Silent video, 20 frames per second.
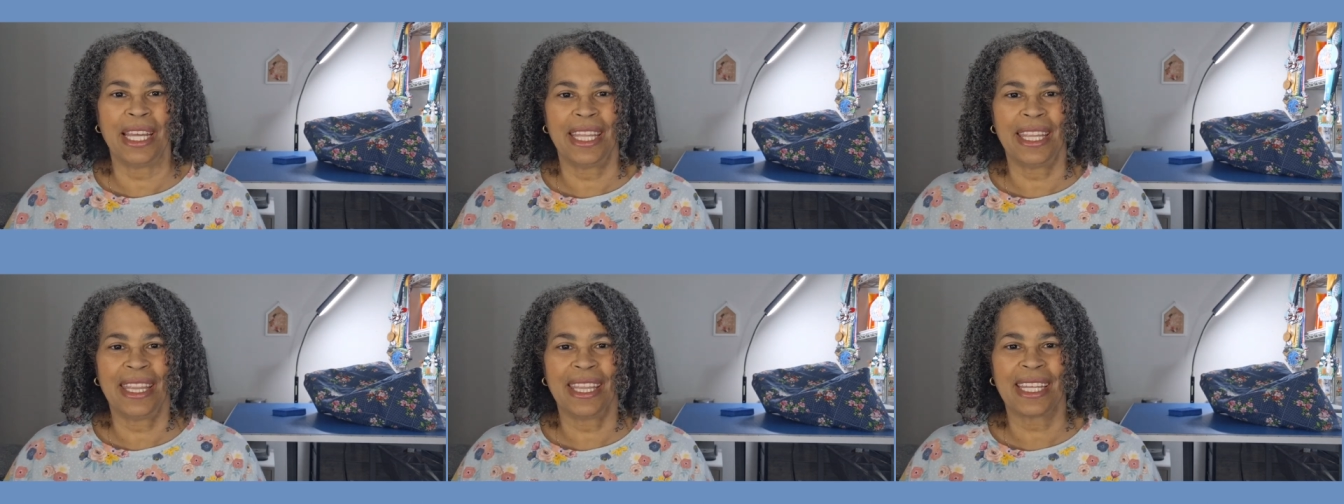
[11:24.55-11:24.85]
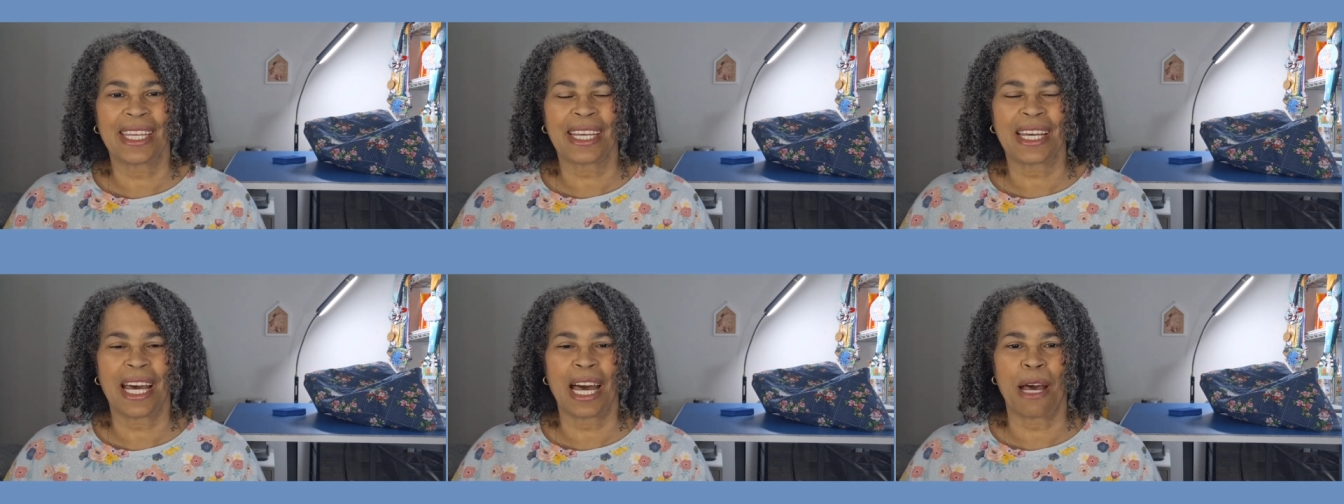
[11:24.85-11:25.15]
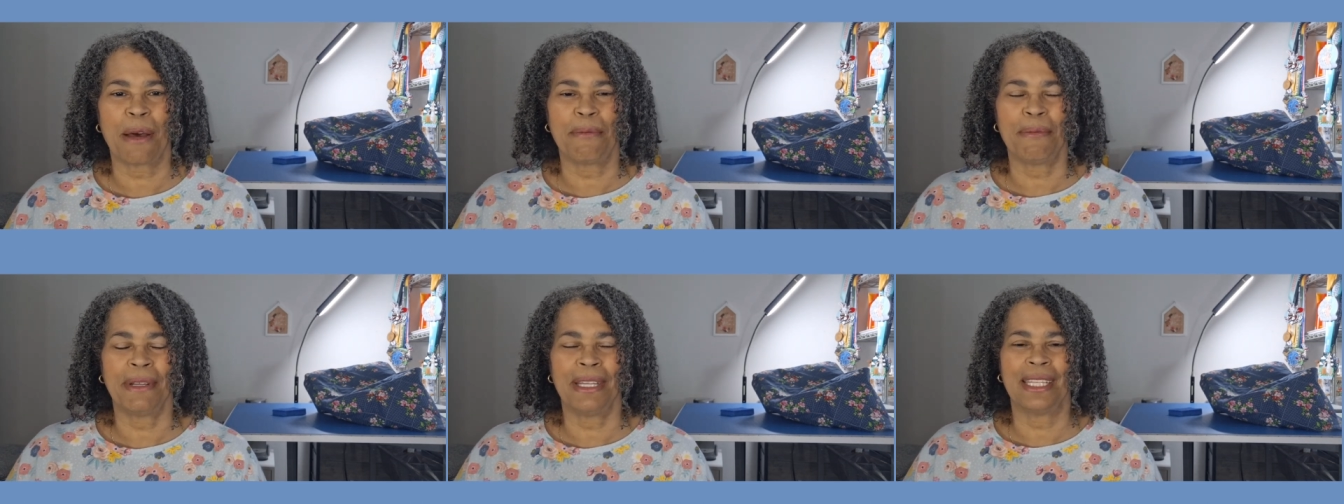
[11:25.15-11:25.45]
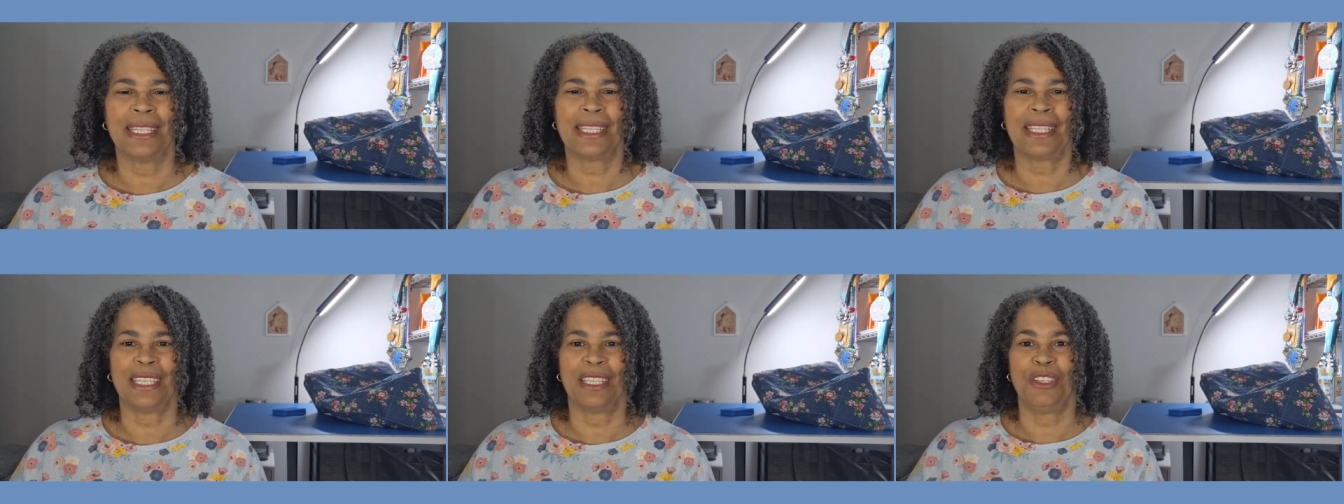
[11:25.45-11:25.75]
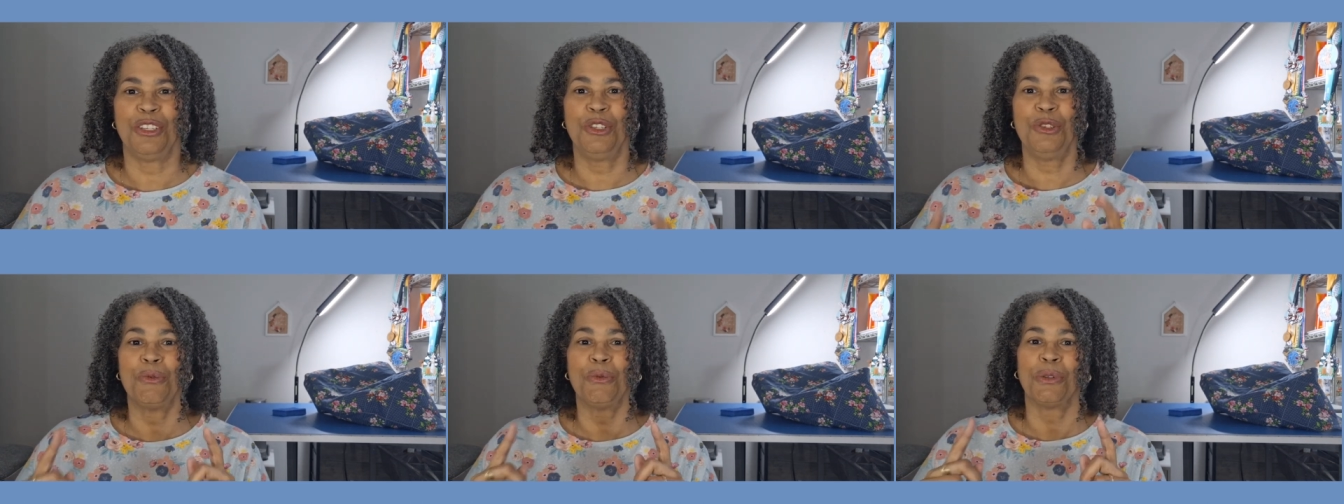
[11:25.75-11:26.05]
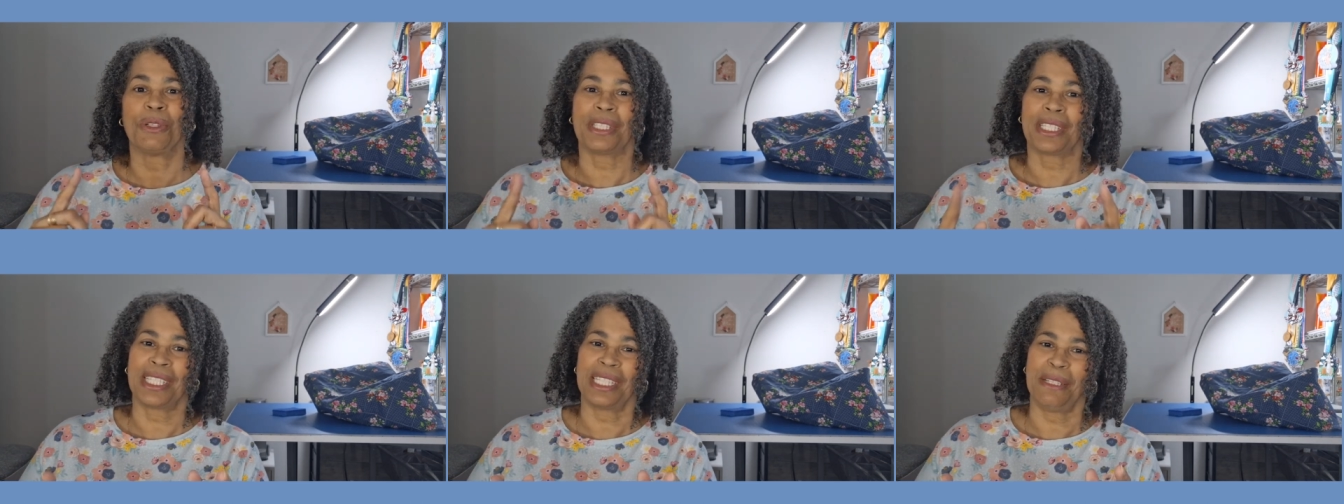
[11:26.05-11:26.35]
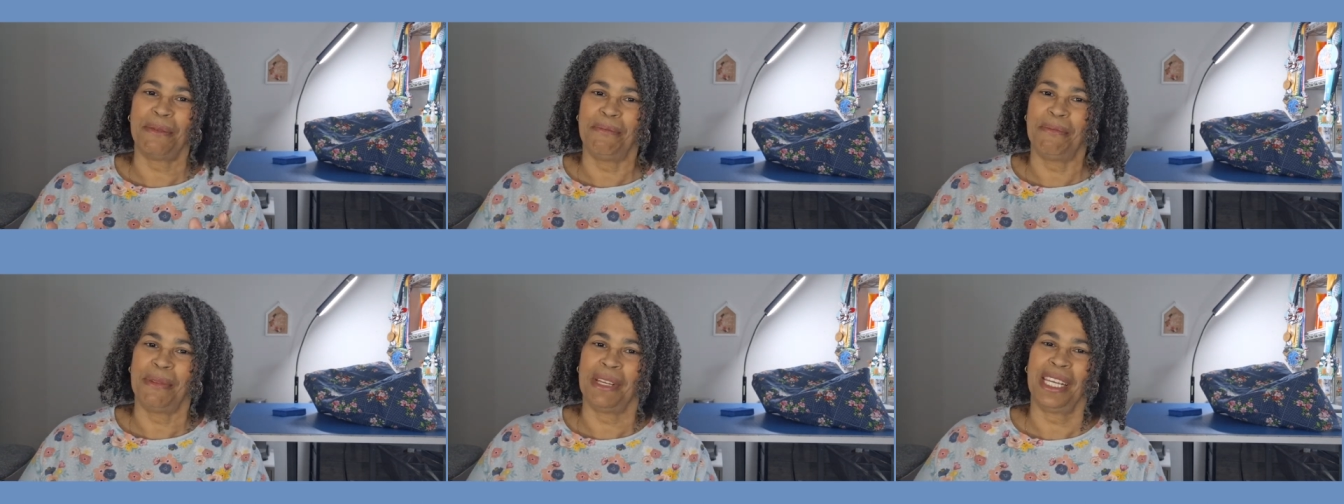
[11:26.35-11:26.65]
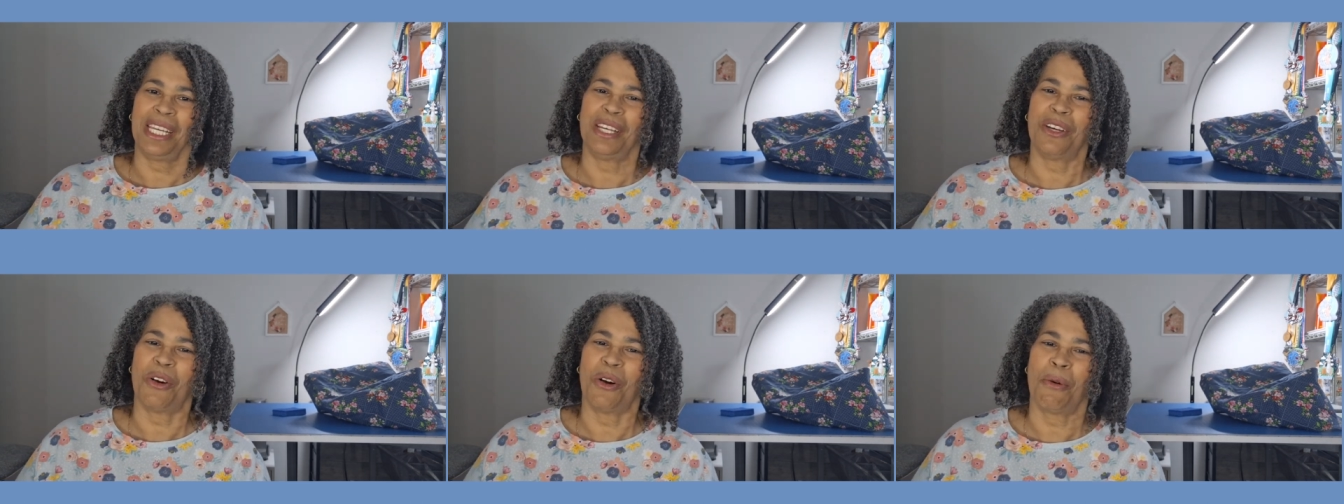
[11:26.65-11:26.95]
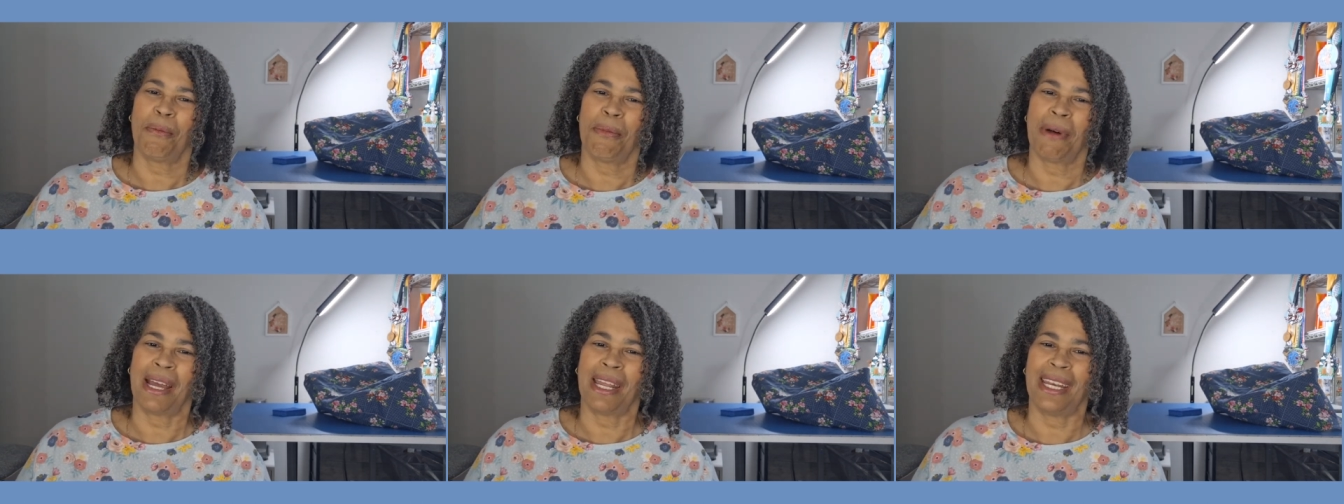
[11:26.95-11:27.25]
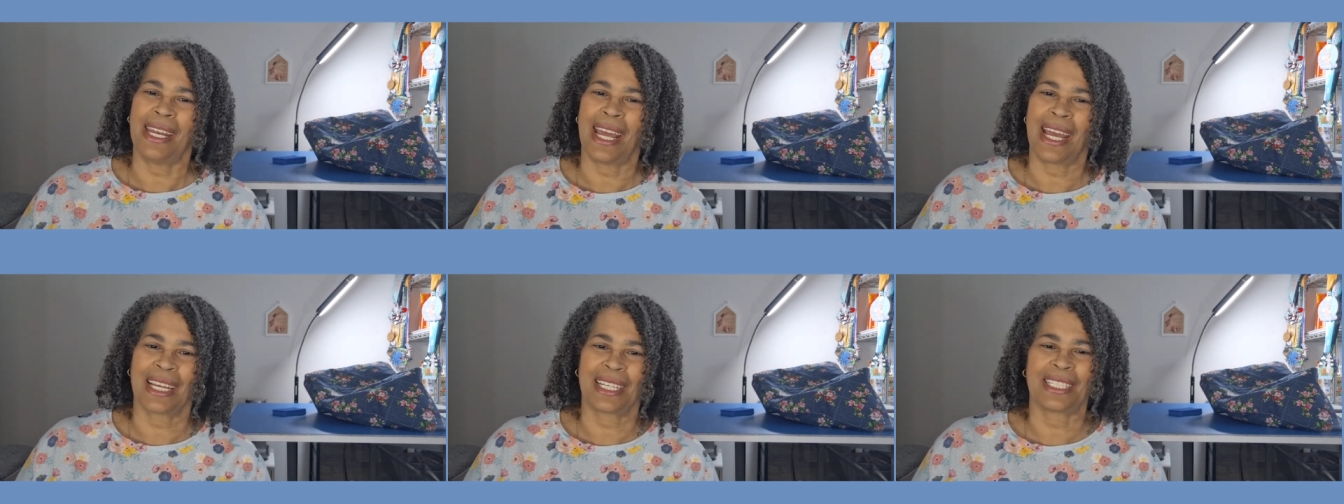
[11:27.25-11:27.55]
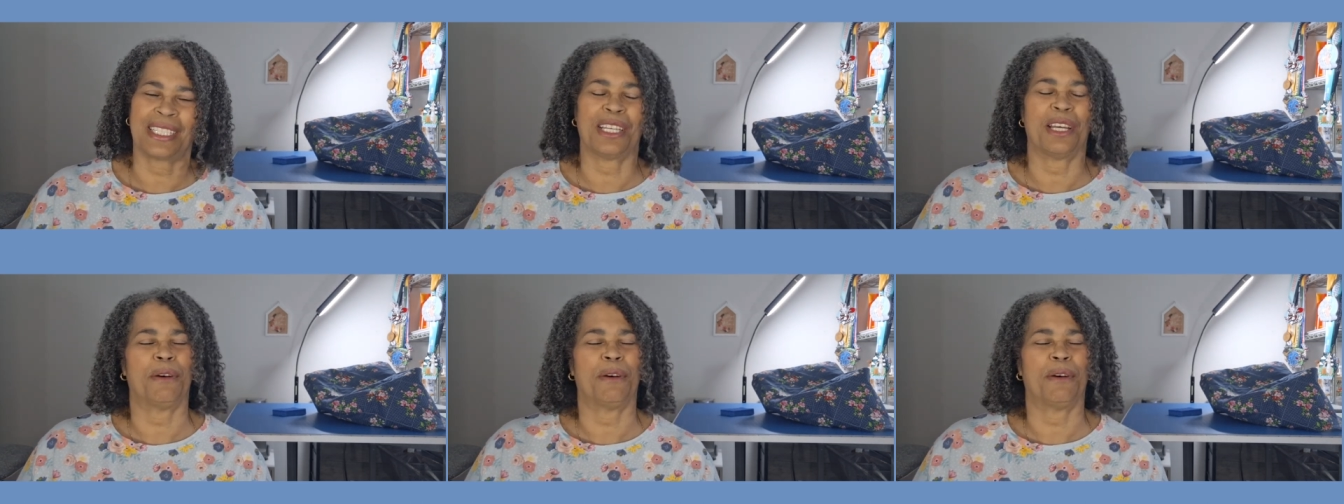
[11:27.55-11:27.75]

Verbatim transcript: in the comments and you will see me on my next